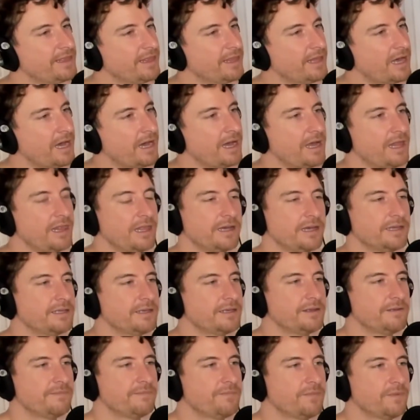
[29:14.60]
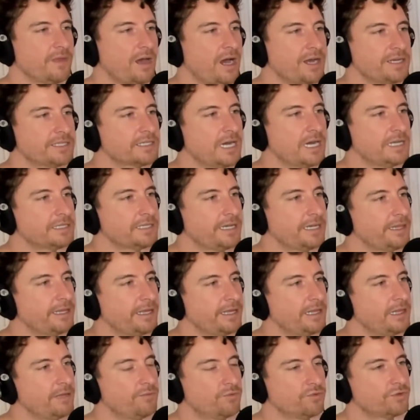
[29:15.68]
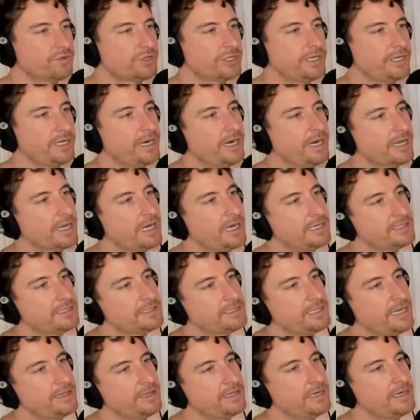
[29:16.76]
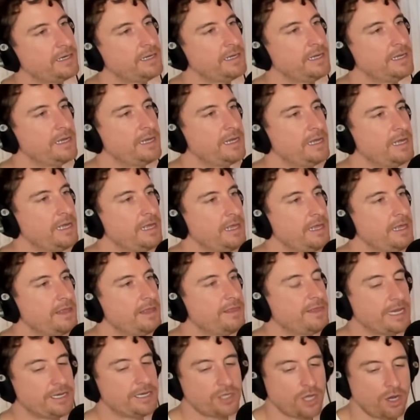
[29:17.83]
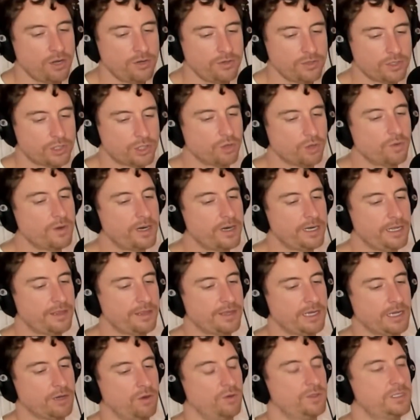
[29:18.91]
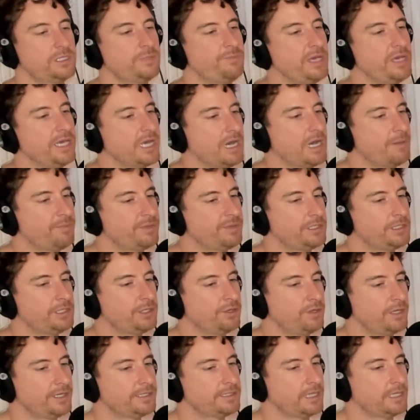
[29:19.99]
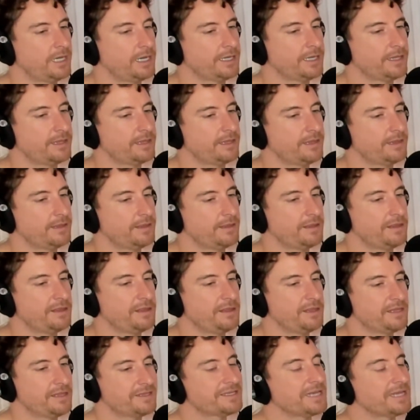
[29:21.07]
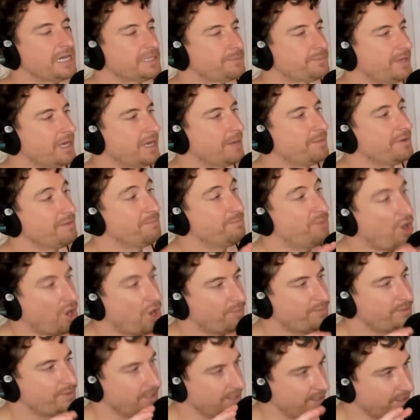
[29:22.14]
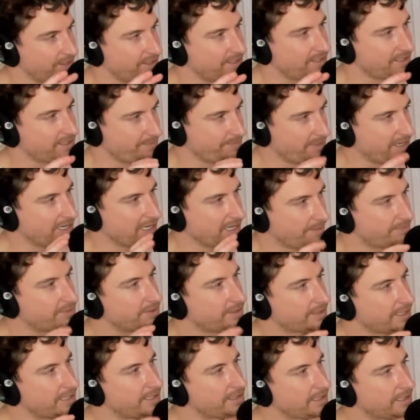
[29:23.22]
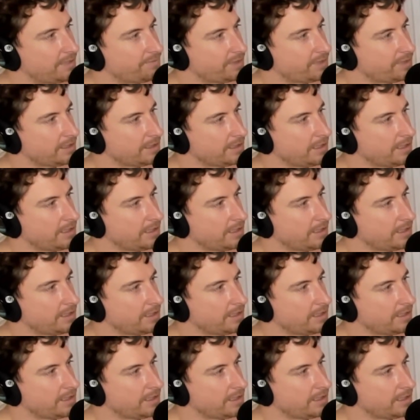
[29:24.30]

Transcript: I just can't stand their liberal shit, and I can't stand that they don't do anything or speak up until it's like it starts becoming popular to speak up and say something.